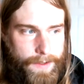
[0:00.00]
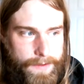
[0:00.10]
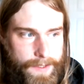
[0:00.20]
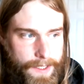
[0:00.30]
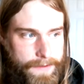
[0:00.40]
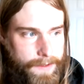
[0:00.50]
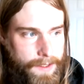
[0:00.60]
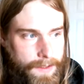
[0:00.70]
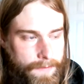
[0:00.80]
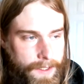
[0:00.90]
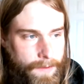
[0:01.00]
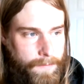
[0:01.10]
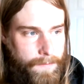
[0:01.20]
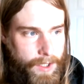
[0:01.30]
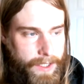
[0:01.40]
intensity of like
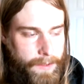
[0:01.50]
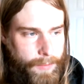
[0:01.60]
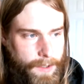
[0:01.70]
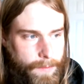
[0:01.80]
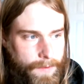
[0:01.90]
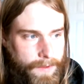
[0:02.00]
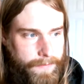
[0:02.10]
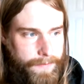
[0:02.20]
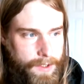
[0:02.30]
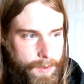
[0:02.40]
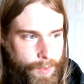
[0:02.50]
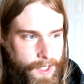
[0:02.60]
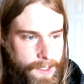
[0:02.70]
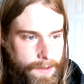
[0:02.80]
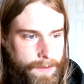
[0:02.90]
wanting people to feel
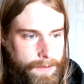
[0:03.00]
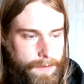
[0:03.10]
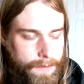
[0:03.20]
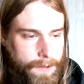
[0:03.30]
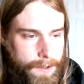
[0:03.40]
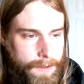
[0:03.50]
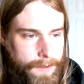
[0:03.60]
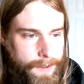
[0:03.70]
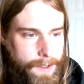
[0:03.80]
better or